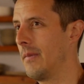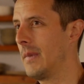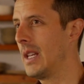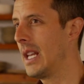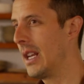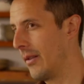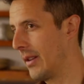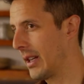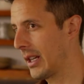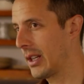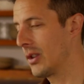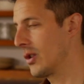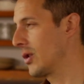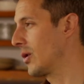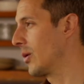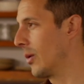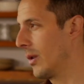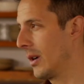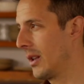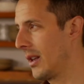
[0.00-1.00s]
you know, that can
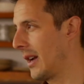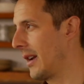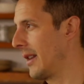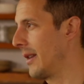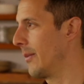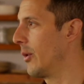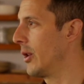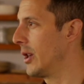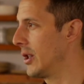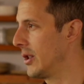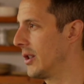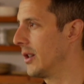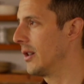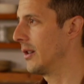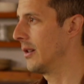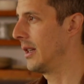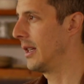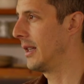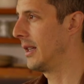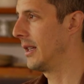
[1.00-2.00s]
store a lot of the
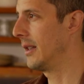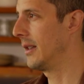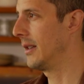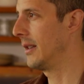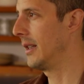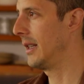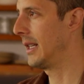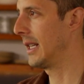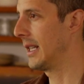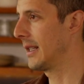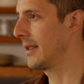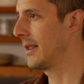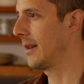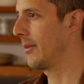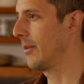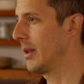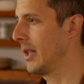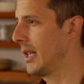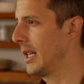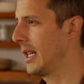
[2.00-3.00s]
moisture in the
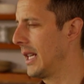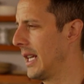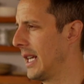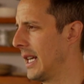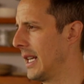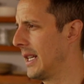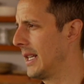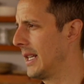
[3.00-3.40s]
assembly.